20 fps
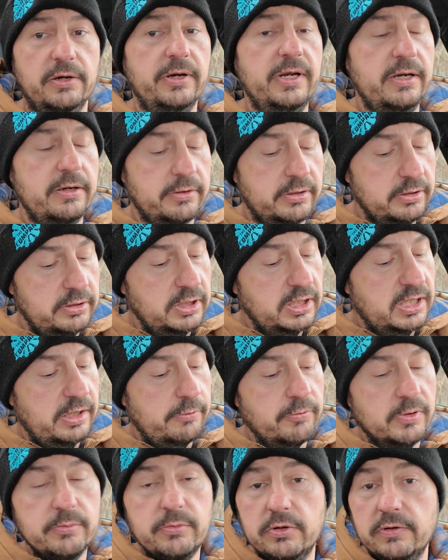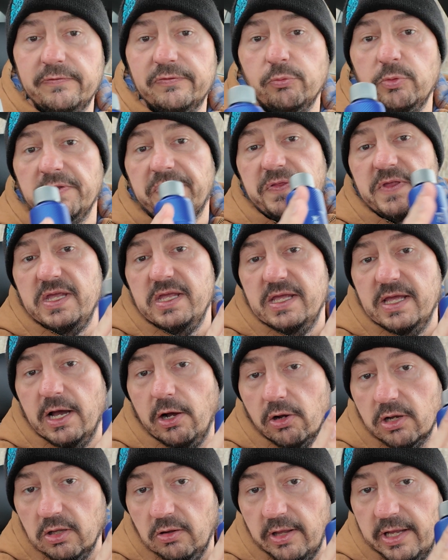all right, are going to get removed with the
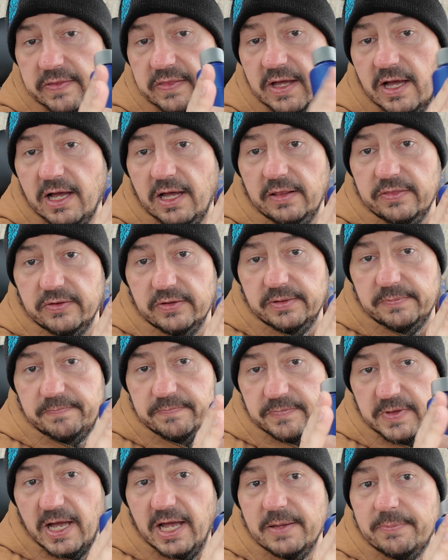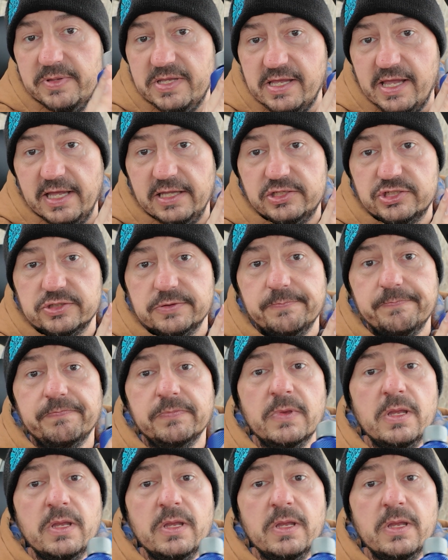alkaline, the high pH.